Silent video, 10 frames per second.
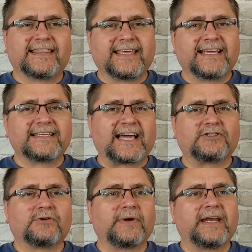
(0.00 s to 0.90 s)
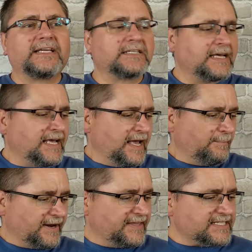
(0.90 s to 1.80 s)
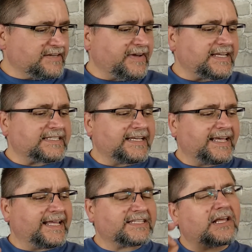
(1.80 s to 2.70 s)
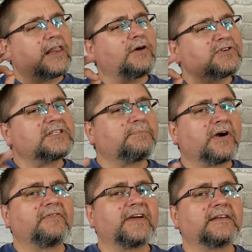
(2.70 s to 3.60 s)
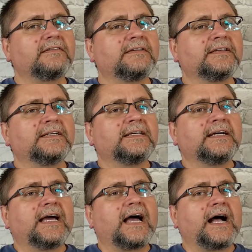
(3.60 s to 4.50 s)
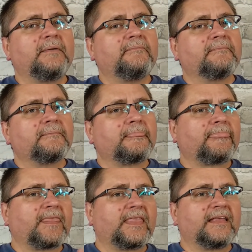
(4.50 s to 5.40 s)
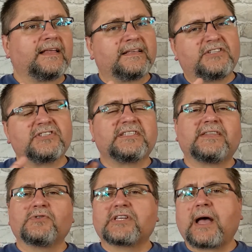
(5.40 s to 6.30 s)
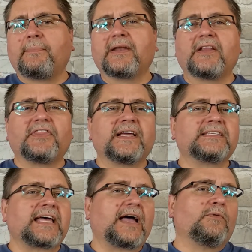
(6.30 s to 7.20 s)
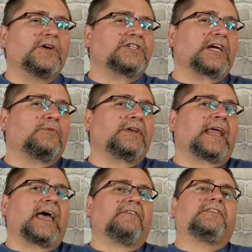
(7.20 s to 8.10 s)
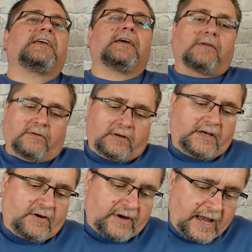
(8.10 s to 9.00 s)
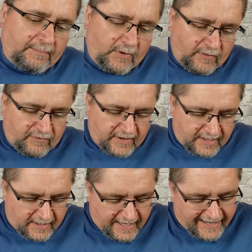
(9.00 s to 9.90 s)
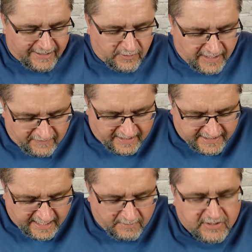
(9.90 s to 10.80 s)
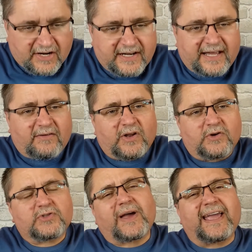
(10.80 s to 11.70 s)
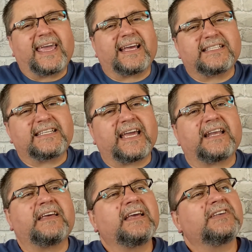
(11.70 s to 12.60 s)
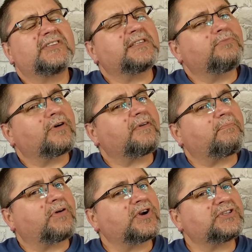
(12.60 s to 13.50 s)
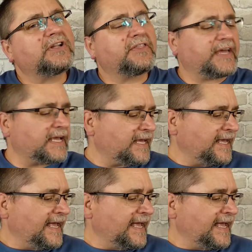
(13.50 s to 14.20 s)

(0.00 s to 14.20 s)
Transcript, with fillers: to things, actual ratings. But on this device, it's close to perfect. Um, just those couple little things I wish I wouldn't have to get you know up over it. I don't have any tables that are down low, so I can't stand. So it's more of a personal thing.